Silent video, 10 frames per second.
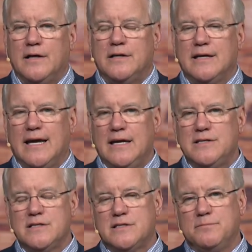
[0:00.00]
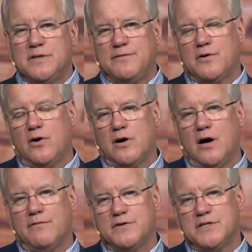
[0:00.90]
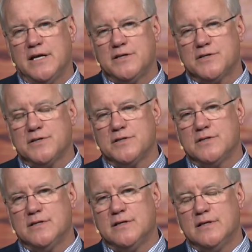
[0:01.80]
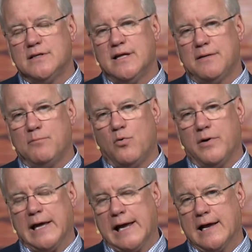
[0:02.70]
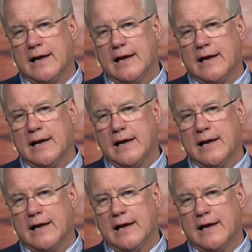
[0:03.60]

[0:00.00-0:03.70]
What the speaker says: to engage in some difficult conversations that morning.